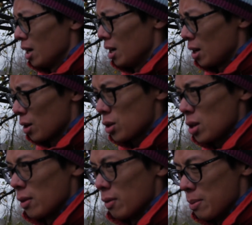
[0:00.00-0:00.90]
Ah,
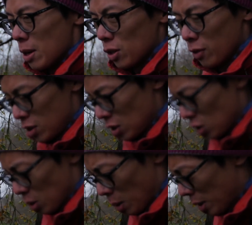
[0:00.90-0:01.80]
son of a bitch of a
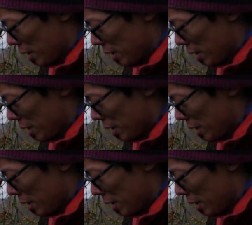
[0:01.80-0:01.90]
tissue.